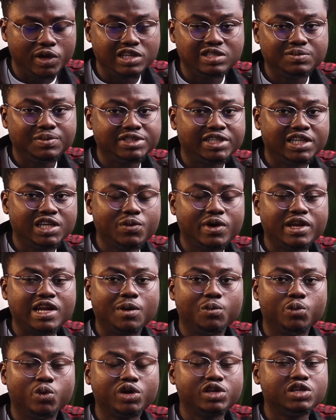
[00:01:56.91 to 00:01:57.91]
especially when
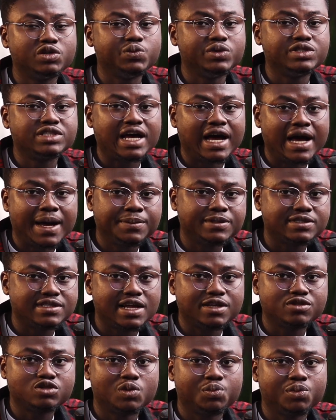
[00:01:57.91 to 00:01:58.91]
I'm working with apps
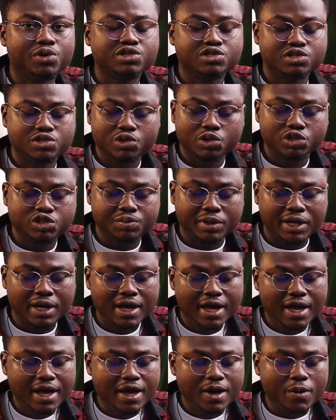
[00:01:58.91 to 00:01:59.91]
that support the touch bar.
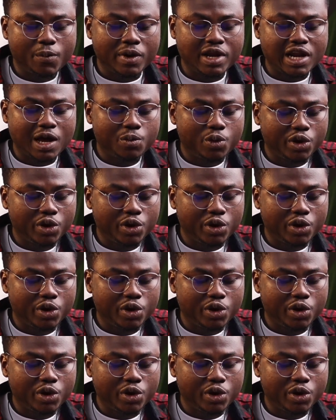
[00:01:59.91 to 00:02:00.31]
When I'm